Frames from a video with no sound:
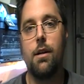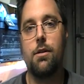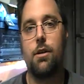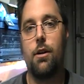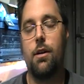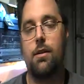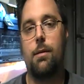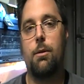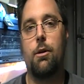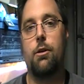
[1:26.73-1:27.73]
So that's
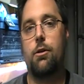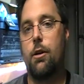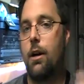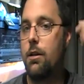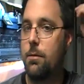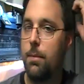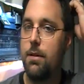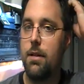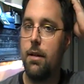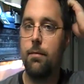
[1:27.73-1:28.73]
kind of what's going on, just
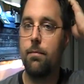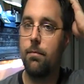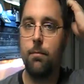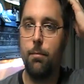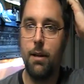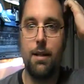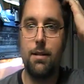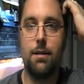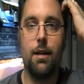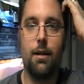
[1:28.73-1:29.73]
busy, being
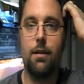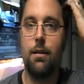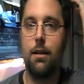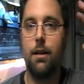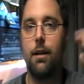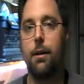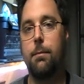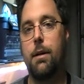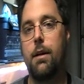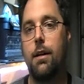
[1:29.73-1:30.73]
sick, and
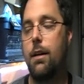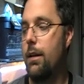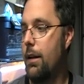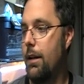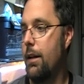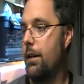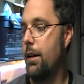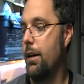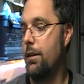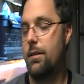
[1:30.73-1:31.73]

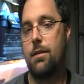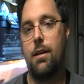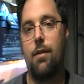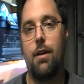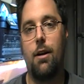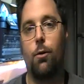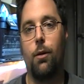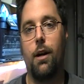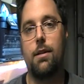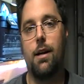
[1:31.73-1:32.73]
just haven't had a whole
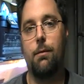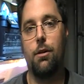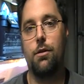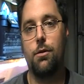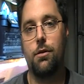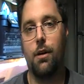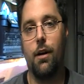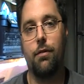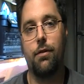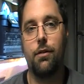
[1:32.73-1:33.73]
lot of time to do stuff.